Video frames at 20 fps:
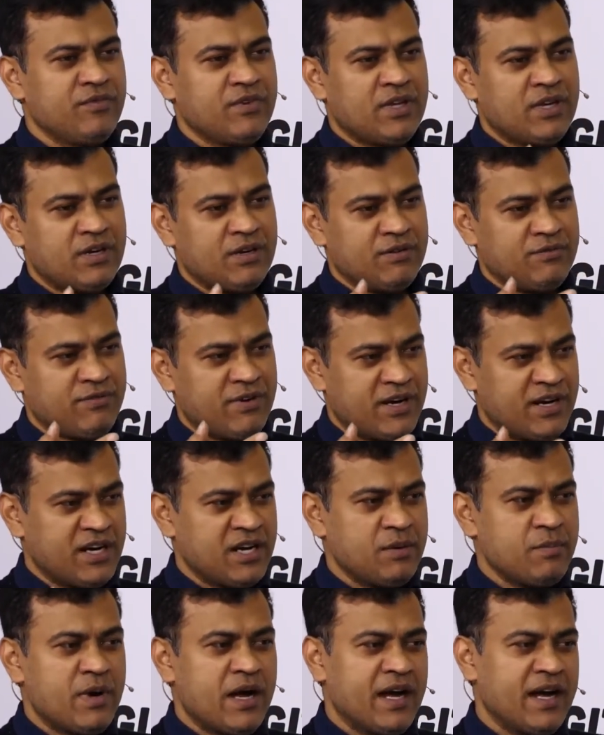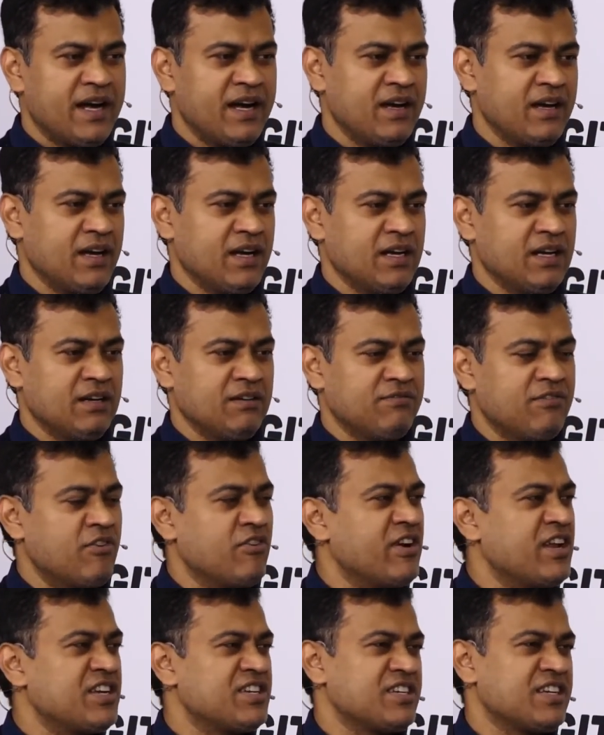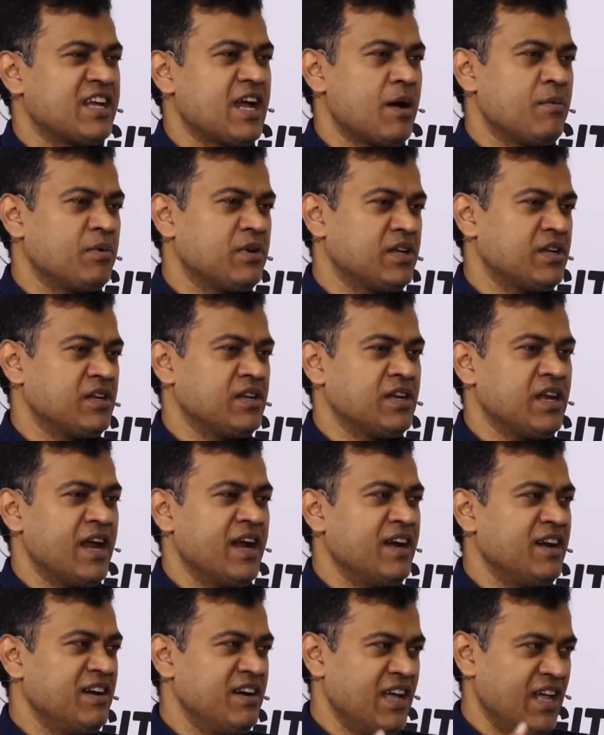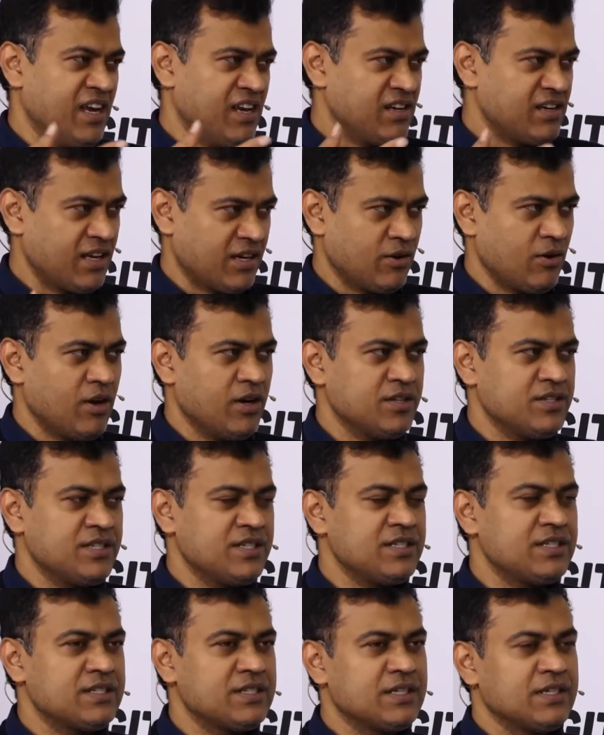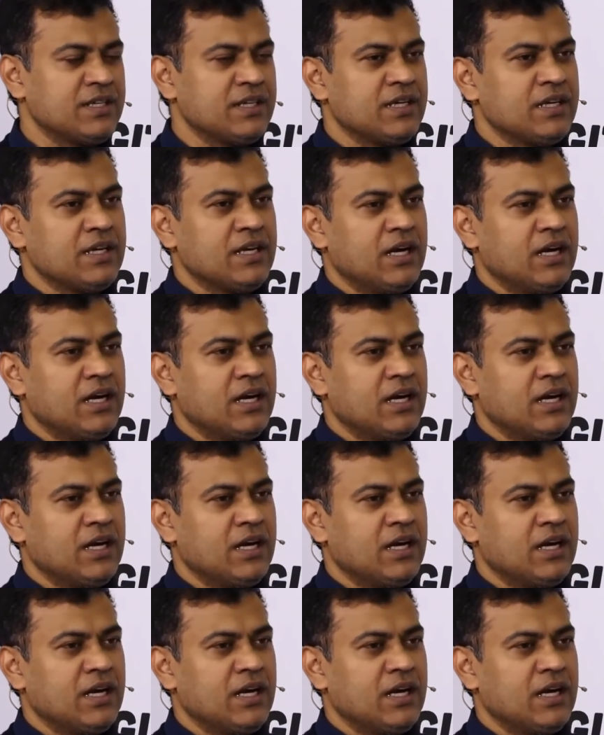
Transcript: We are funded by Foundation Capital and Dell Technologies.